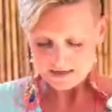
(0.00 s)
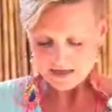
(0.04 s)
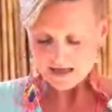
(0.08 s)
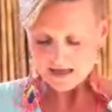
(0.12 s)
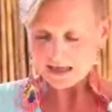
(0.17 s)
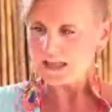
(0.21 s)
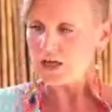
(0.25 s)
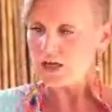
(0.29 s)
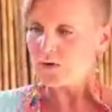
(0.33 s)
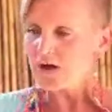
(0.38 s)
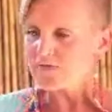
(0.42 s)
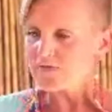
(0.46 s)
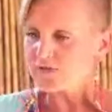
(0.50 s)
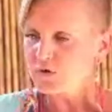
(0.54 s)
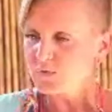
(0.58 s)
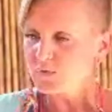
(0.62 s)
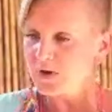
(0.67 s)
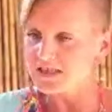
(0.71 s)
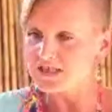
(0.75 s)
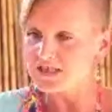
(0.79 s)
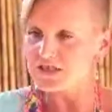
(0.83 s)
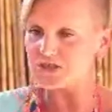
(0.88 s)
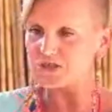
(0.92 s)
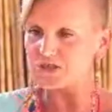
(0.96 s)
Hello,
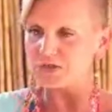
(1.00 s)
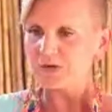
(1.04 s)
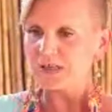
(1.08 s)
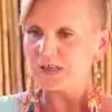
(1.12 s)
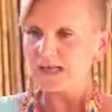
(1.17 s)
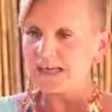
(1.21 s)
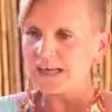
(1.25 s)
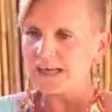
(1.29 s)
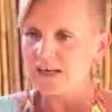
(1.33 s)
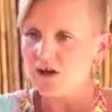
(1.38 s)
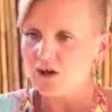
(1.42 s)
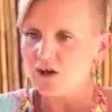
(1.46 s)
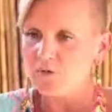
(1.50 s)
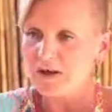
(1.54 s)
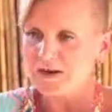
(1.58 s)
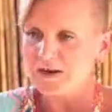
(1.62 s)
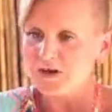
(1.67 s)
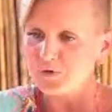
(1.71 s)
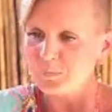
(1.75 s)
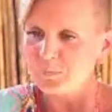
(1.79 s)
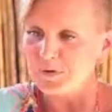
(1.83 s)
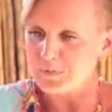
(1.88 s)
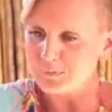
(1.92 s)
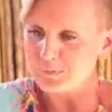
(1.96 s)
everyone that's tuning in, all my
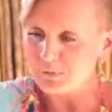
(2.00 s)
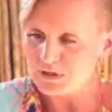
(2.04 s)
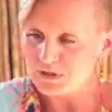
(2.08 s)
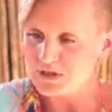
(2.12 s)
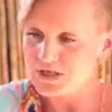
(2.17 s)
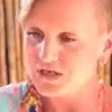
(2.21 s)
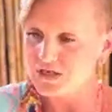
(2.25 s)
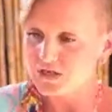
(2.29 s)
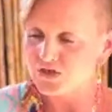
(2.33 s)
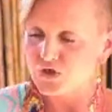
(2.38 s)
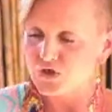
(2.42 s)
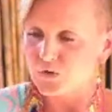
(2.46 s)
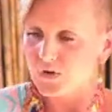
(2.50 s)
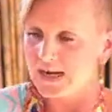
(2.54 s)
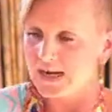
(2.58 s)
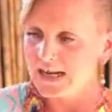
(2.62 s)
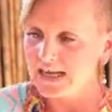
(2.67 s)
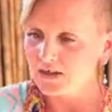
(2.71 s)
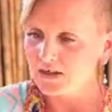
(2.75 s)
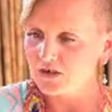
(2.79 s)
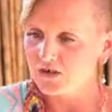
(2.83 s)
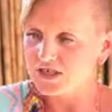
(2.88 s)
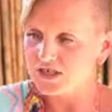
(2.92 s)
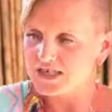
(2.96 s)
new people
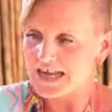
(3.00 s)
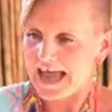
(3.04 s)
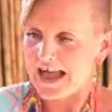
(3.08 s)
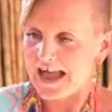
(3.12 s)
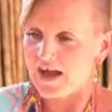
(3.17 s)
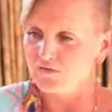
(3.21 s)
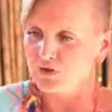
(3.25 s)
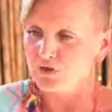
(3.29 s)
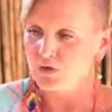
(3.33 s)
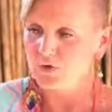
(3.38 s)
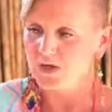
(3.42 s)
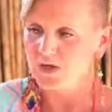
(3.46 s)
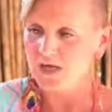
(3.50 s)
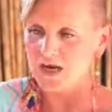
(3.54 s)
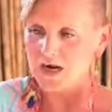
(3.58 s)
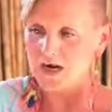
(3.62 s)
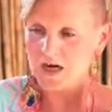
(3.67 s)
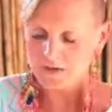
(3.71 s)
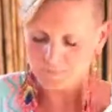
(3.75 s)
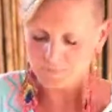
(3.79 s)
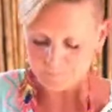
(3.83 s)
joining. Good to have you here.